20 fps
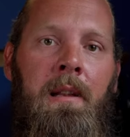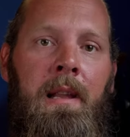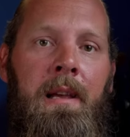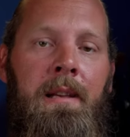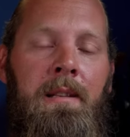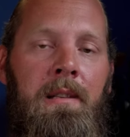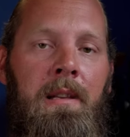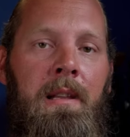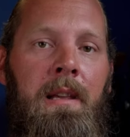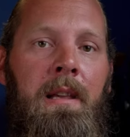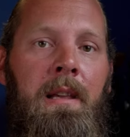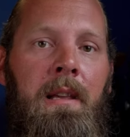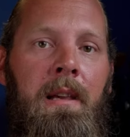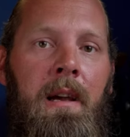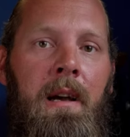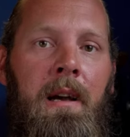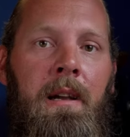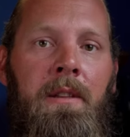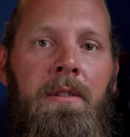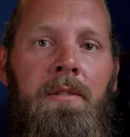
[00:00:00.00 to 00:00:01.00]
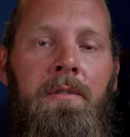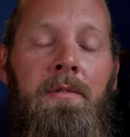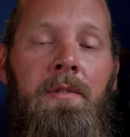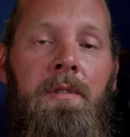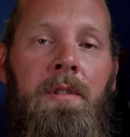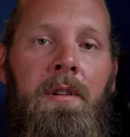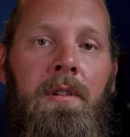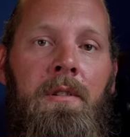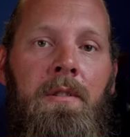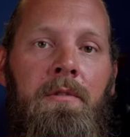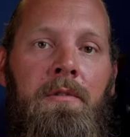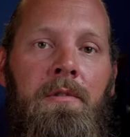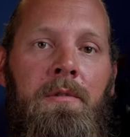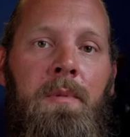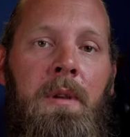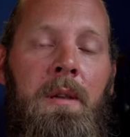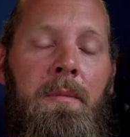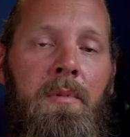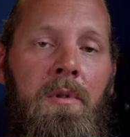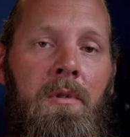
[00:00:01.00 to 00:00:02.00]
Lastly, I use the
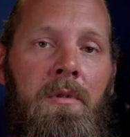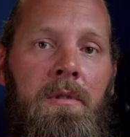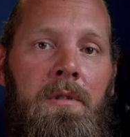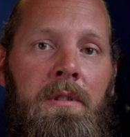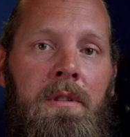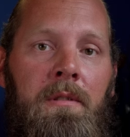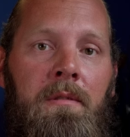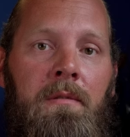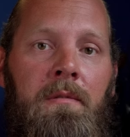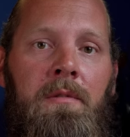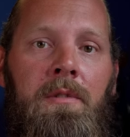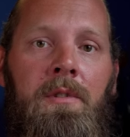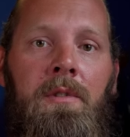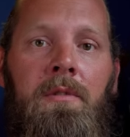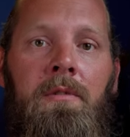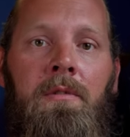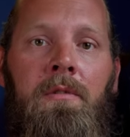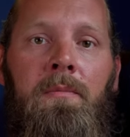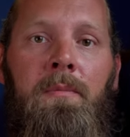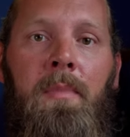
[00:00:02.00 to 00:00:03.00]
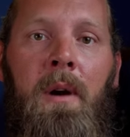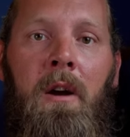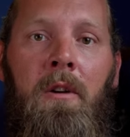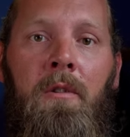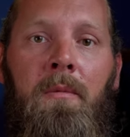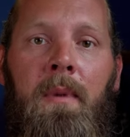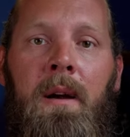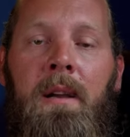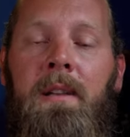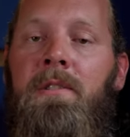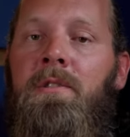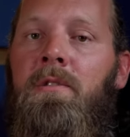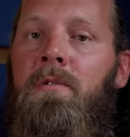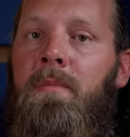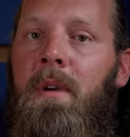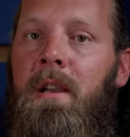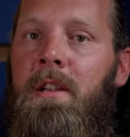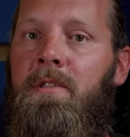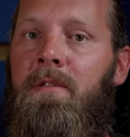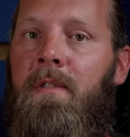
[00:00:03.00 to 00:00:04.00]
USB port to power my Zoom
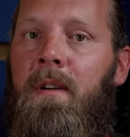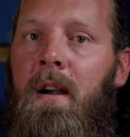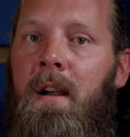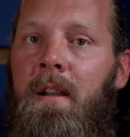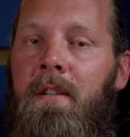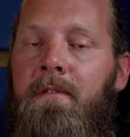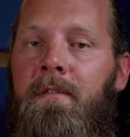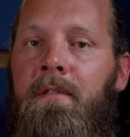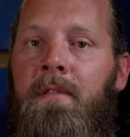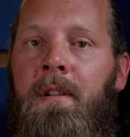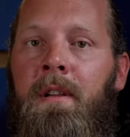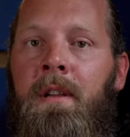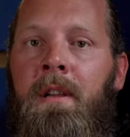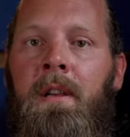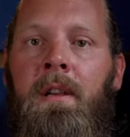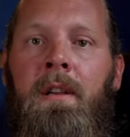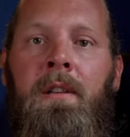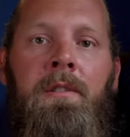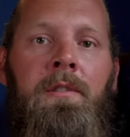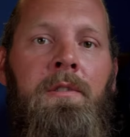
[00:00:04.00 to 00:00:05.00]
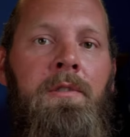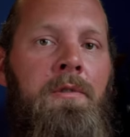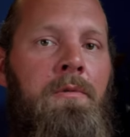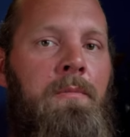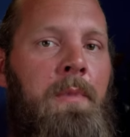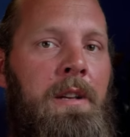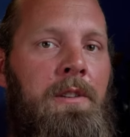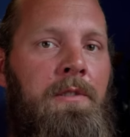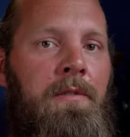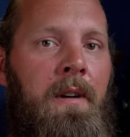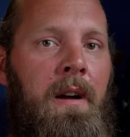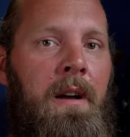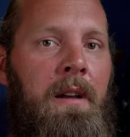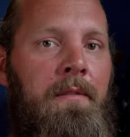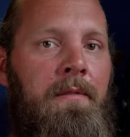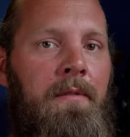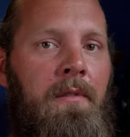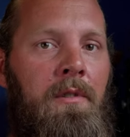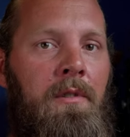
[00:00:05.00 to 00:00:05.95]
H5. The Zoom H5